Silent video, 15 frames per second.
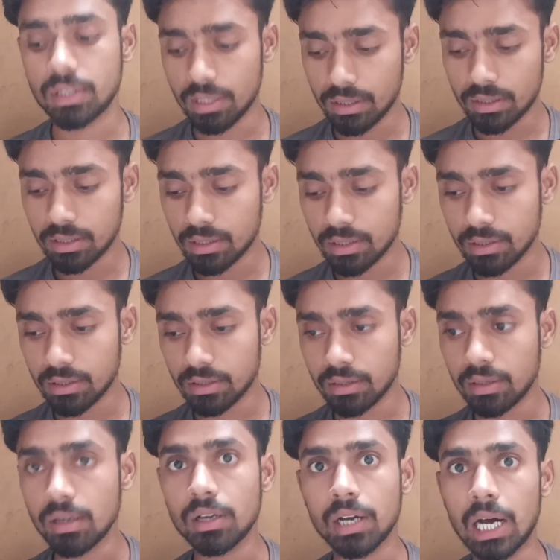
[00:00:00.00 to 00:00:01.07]
in
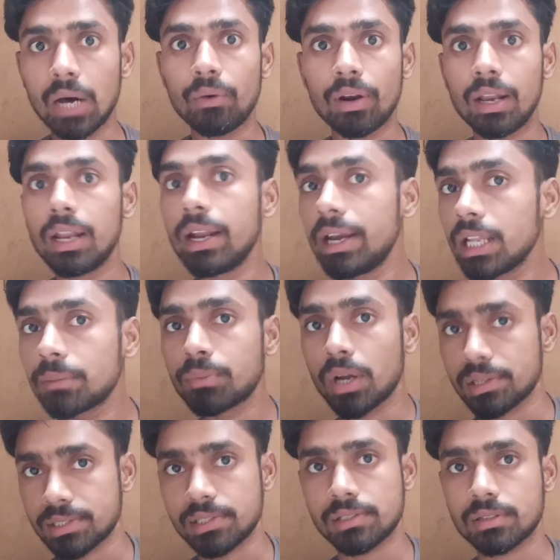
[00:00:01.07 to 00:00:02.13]
our learning
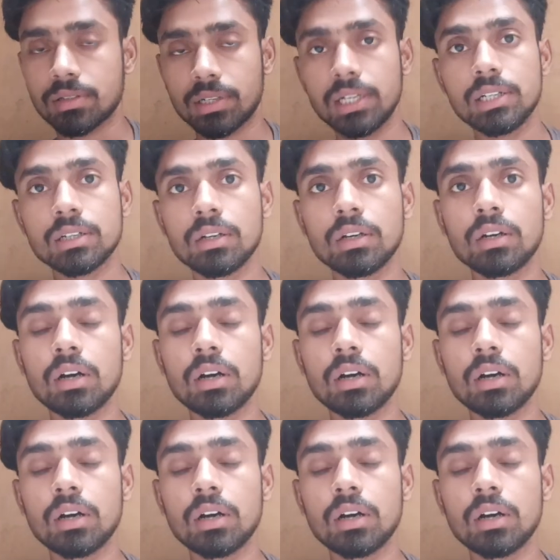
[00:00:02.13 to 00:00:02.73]
process, right?